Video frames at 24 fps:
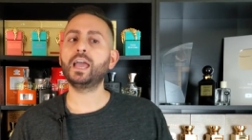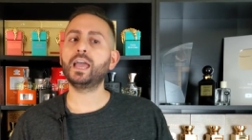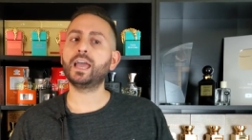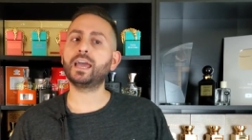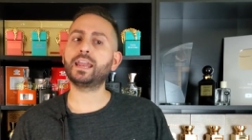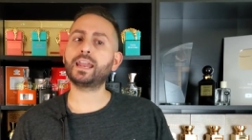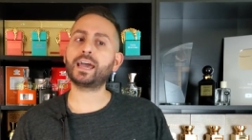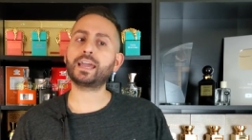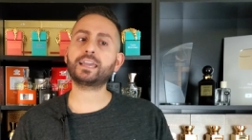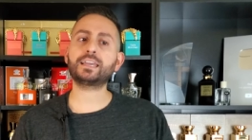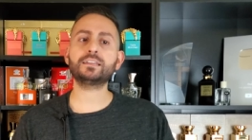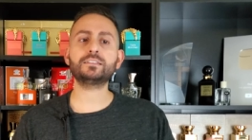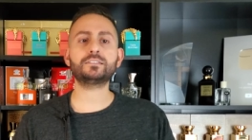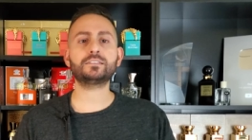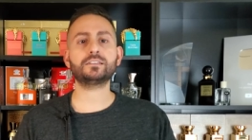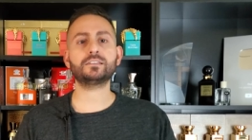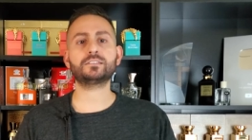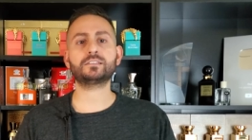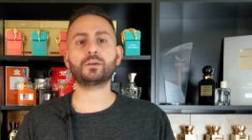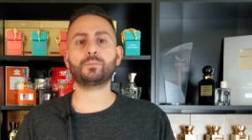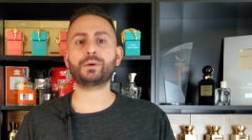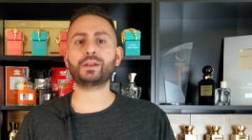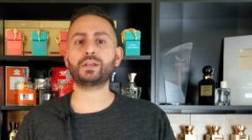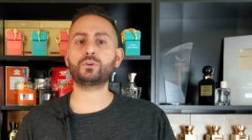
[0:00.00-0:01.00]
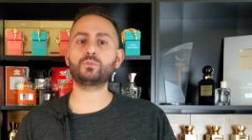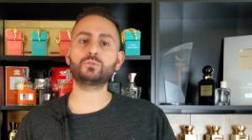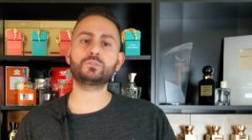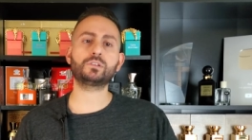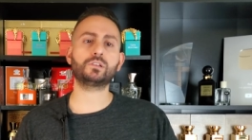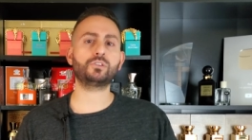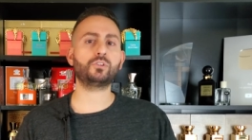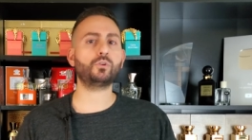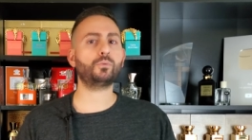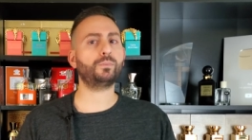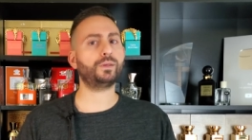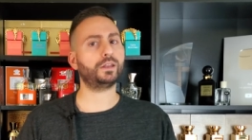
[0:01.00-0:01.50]
And I can see somebody who's a
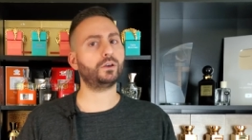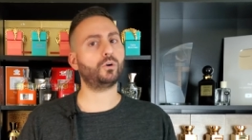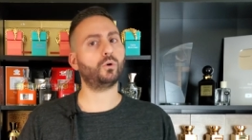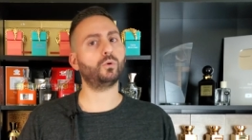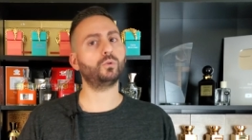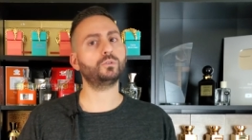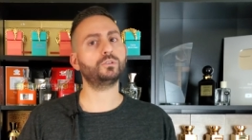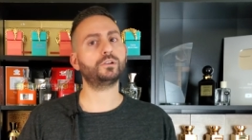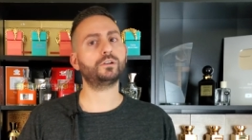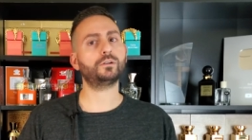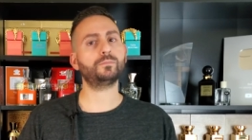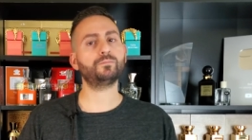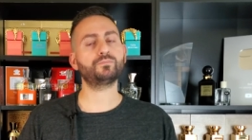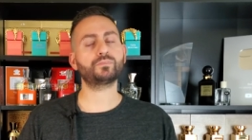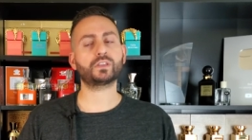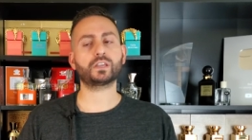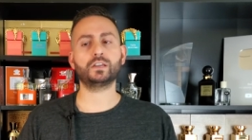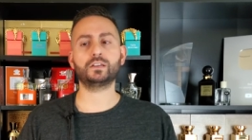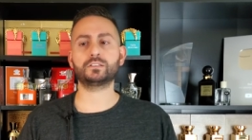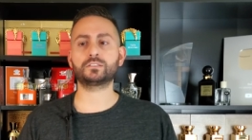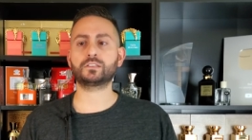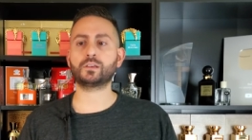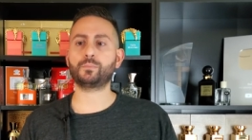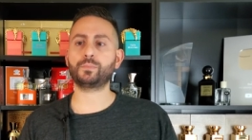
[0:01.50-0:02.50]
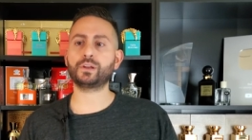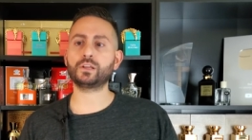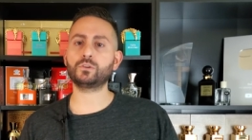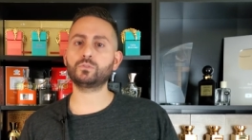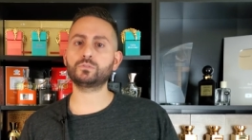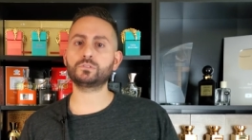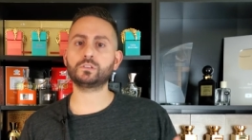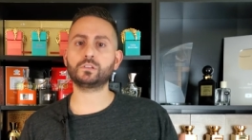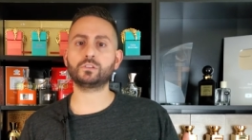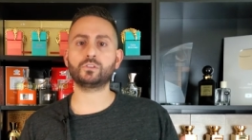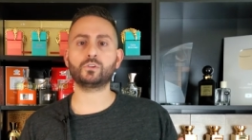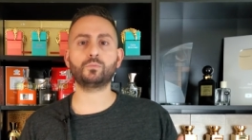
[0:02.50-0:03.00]
little bit older and somebody
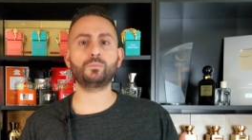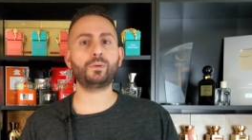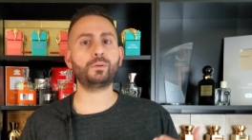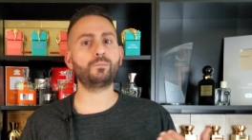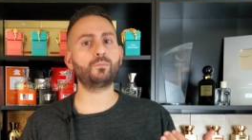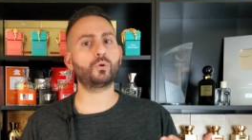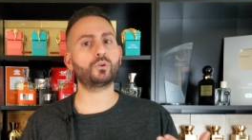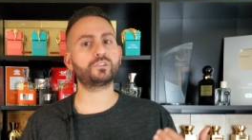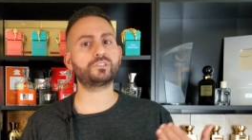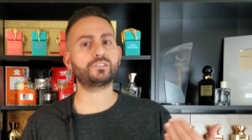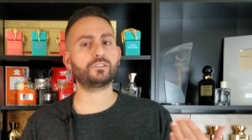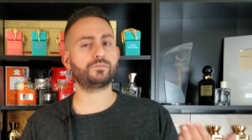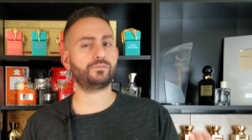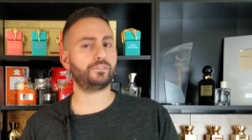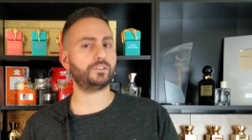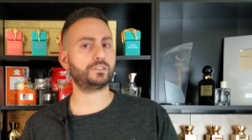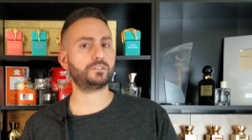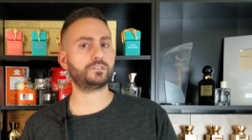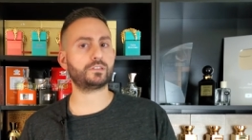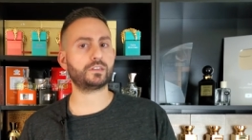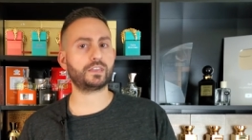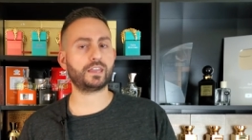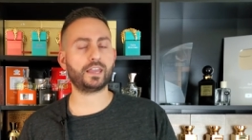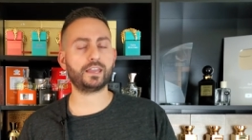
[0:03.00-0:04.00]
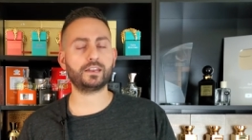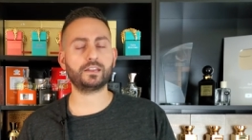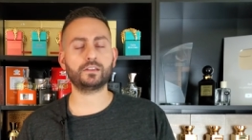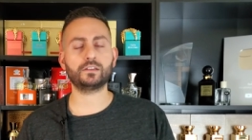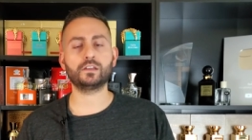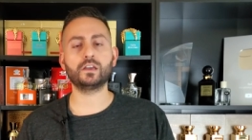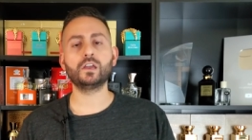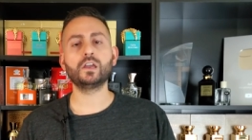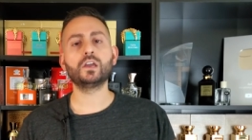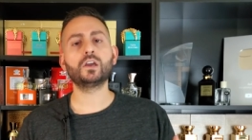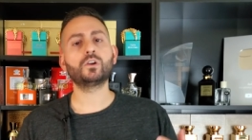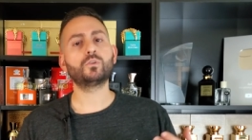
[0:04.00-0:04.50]
who's a little bit more
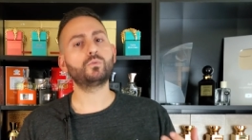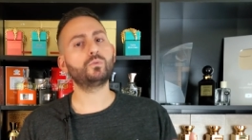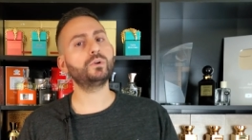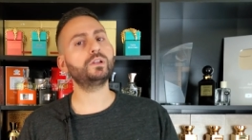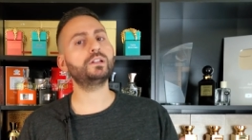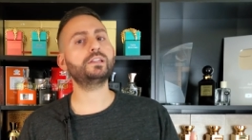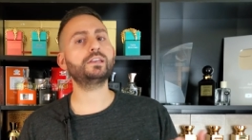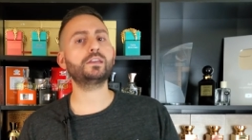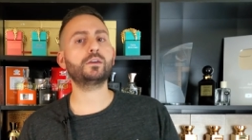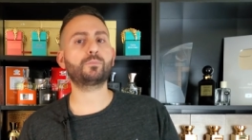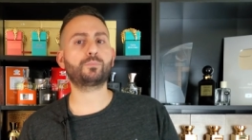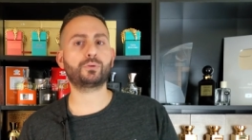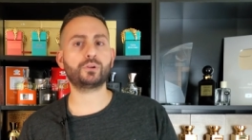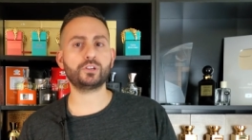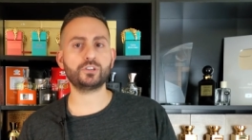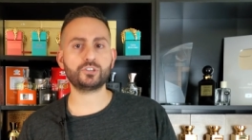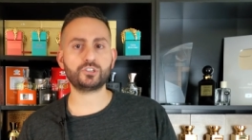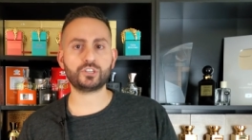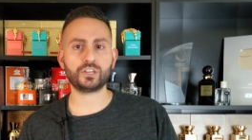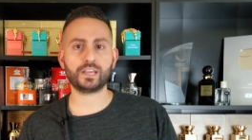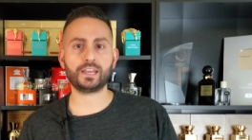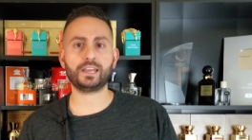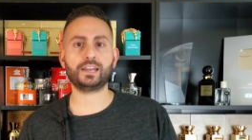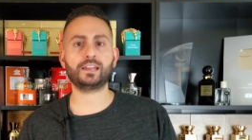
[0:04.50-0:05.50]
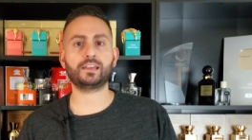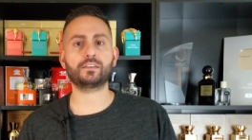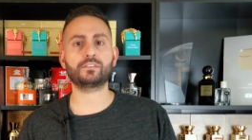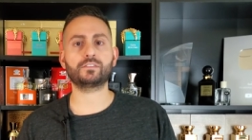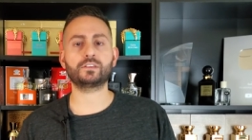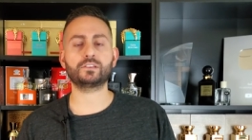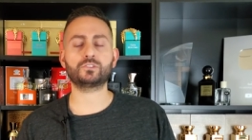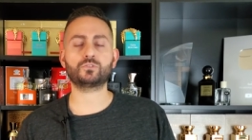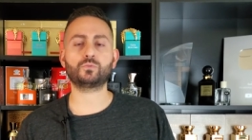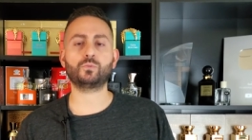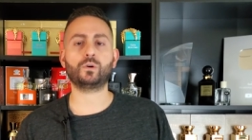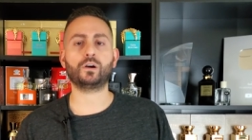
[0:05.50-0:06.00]
sophisticated really appreciating
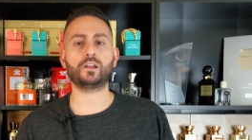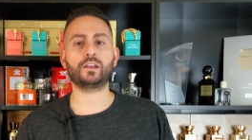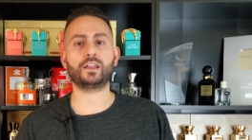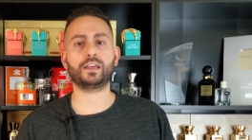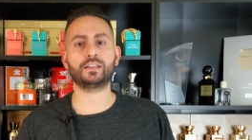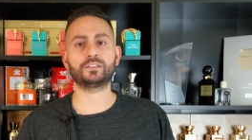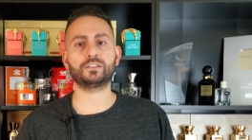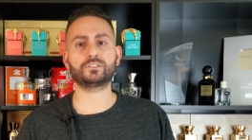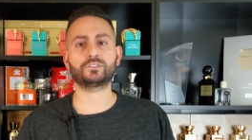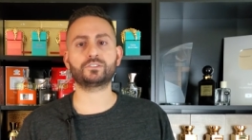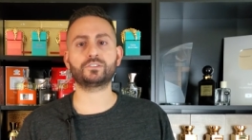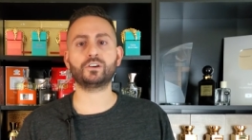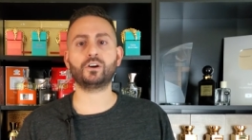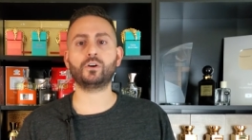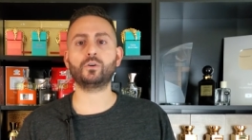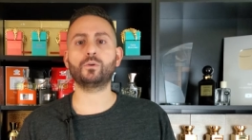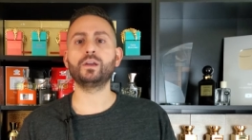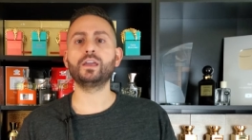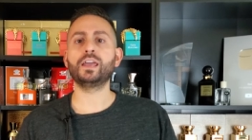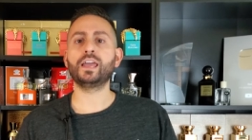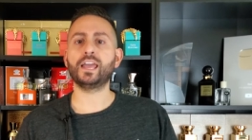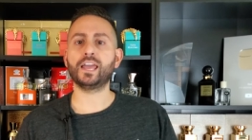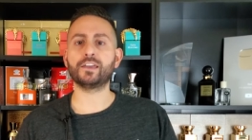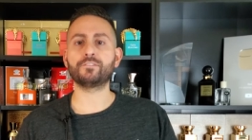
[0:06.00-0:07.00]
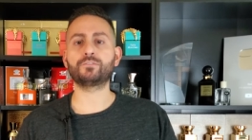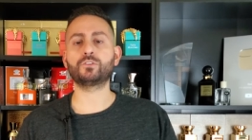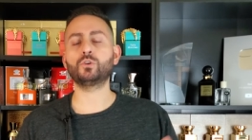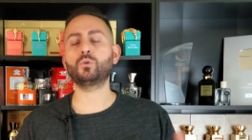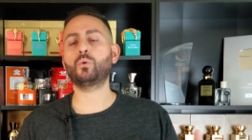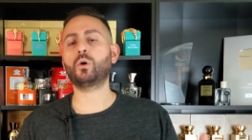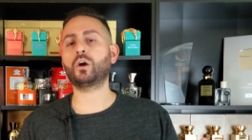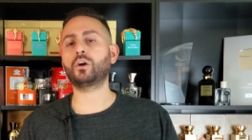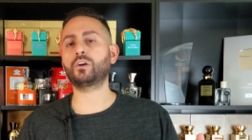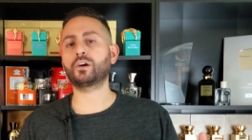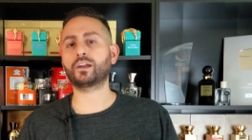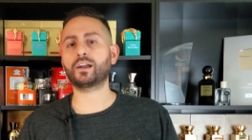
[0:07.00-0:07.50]
this one. And so if you
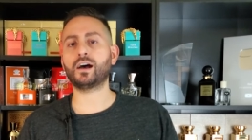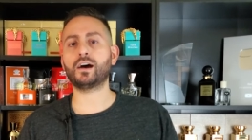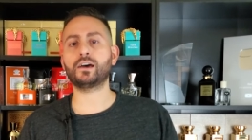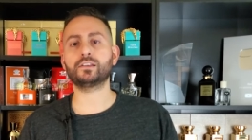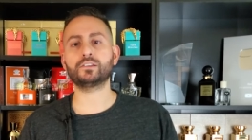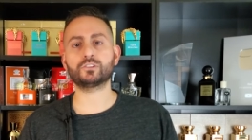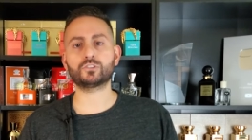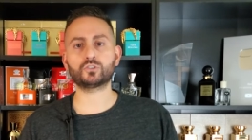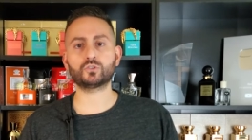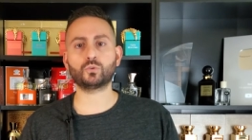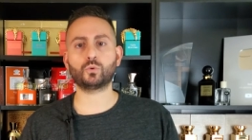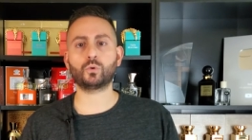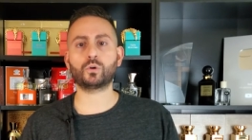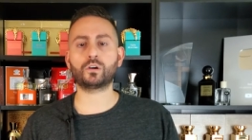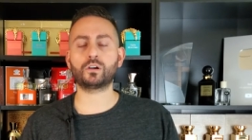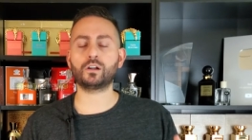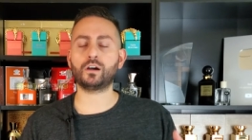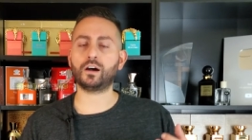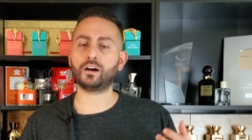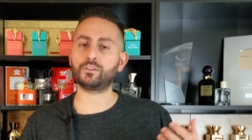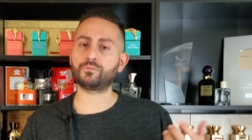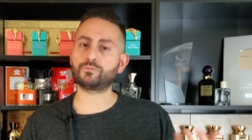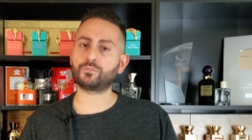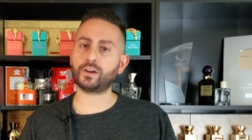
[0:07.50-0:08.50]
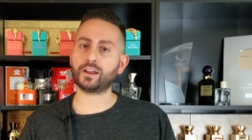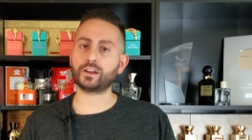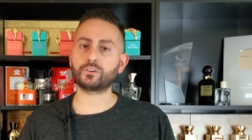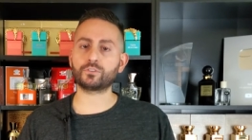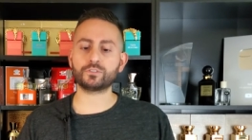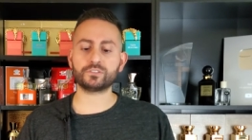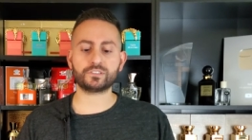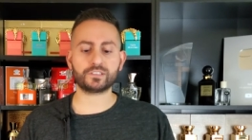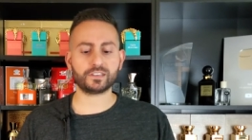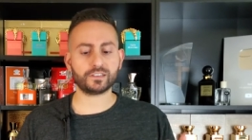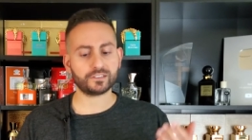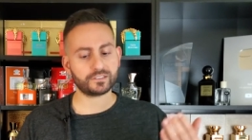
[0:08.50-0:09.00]
are a connoisseur of
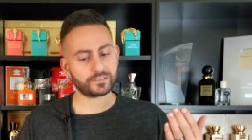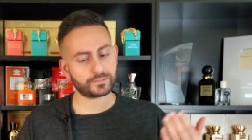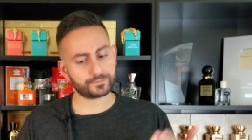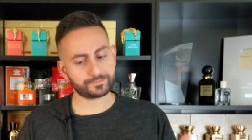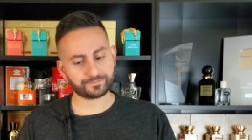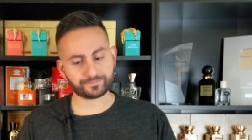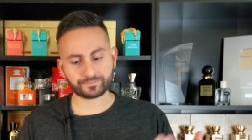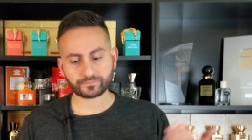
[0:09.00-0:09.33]
fragrances,